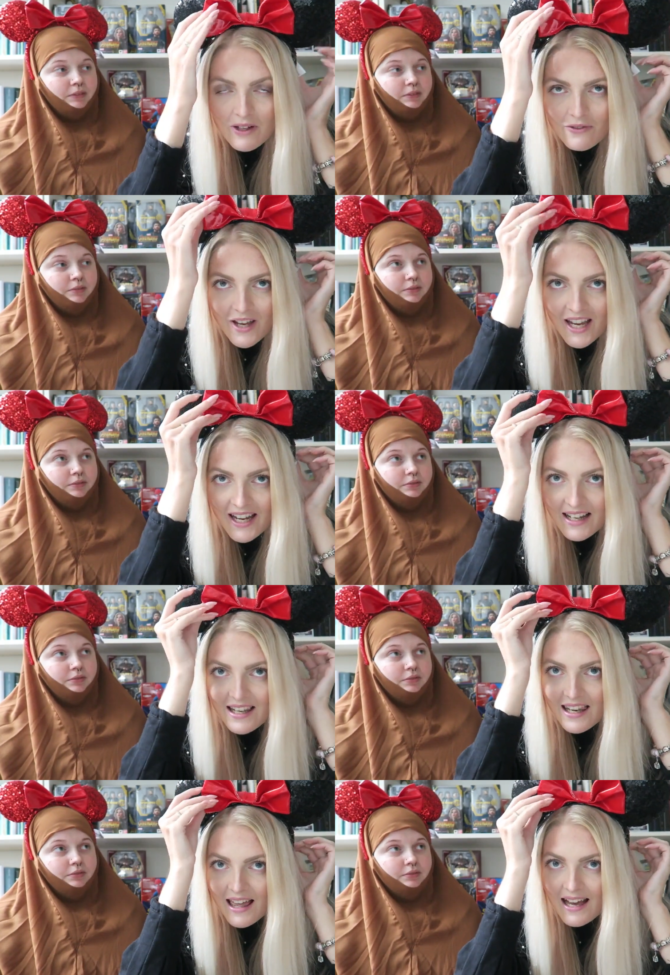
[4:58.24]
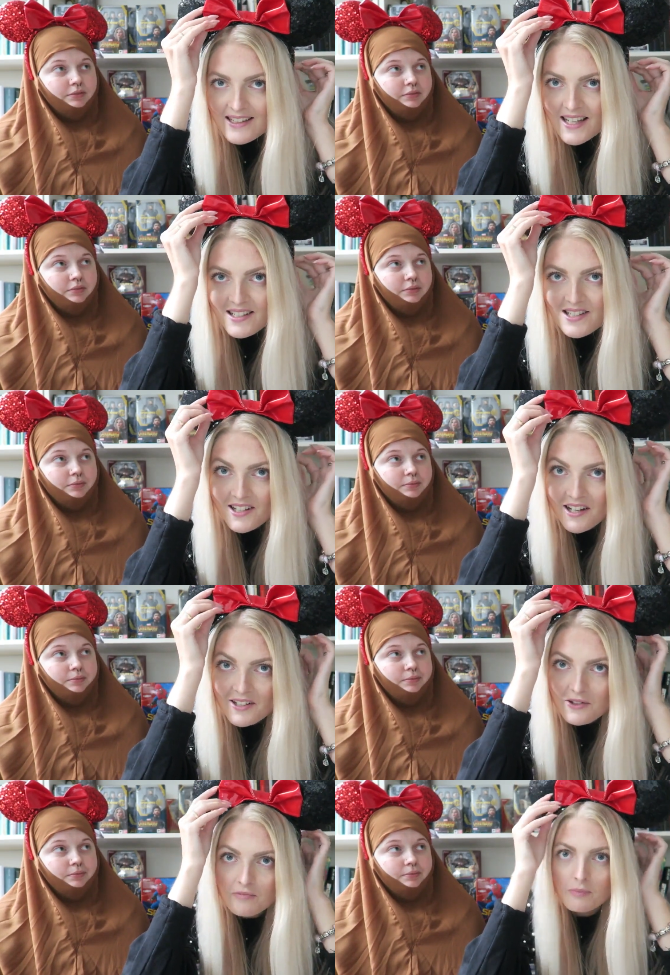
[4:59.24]
Speaker 1: with a latex
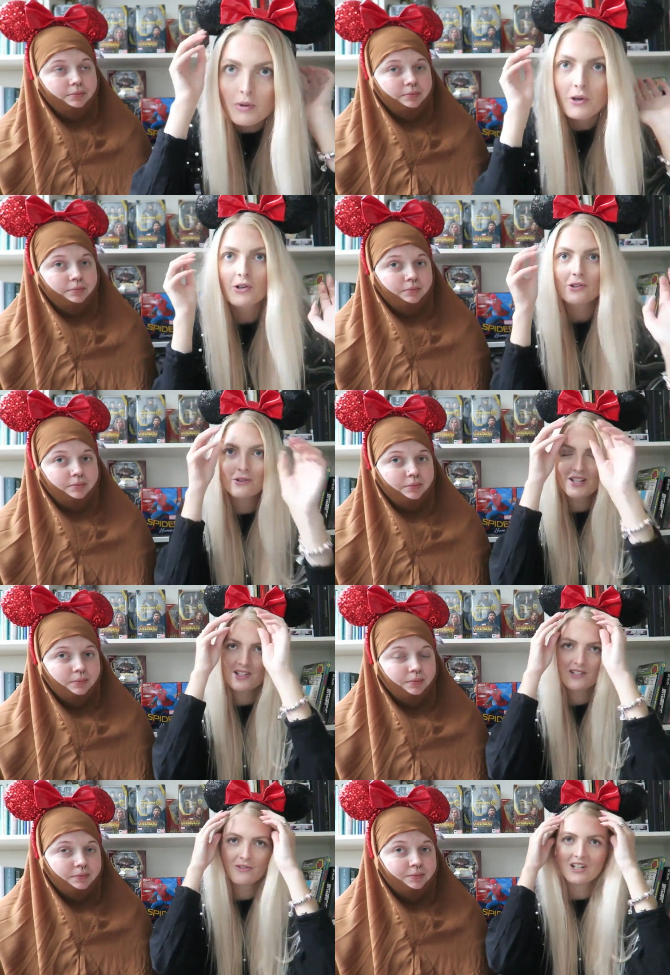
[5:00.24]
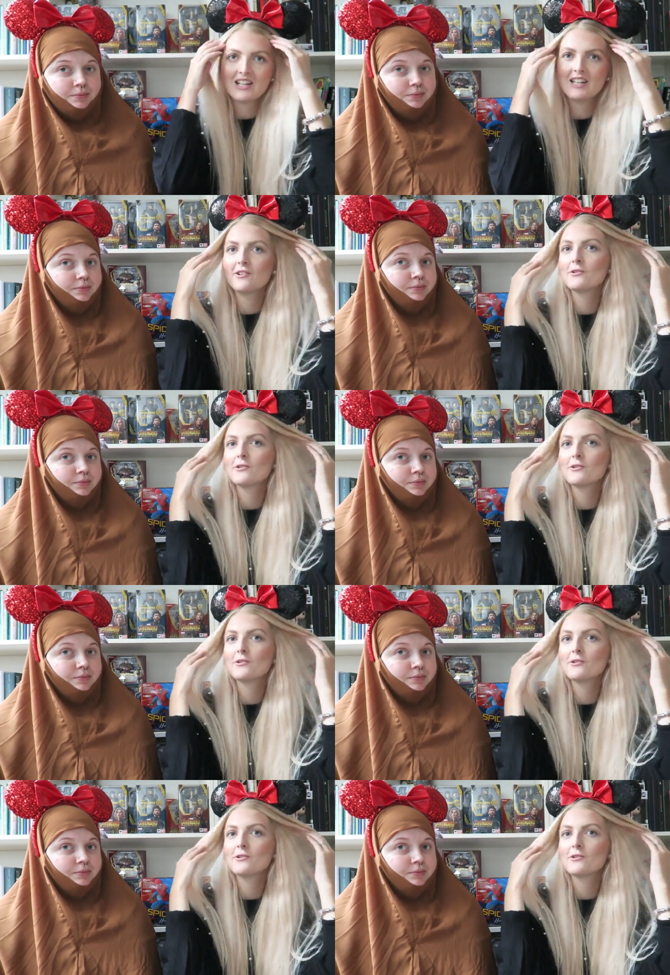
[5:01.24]
kind of bow, which is really